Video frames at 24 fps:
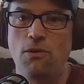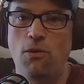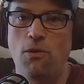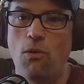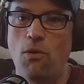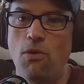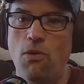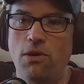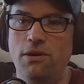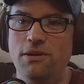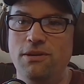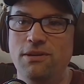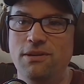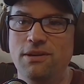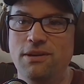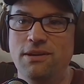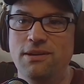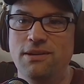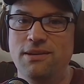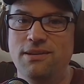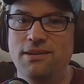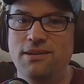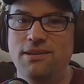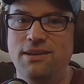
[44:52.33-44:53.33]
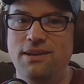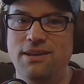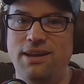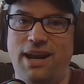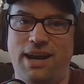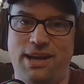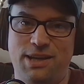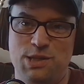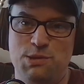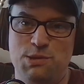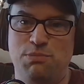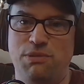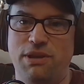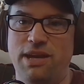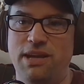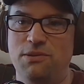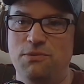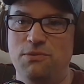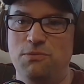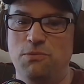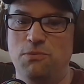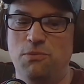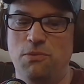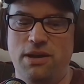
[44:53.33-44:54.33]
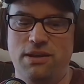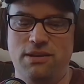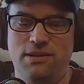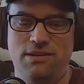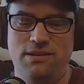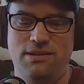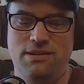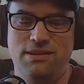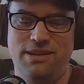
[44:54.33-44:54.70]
or, and I explained what,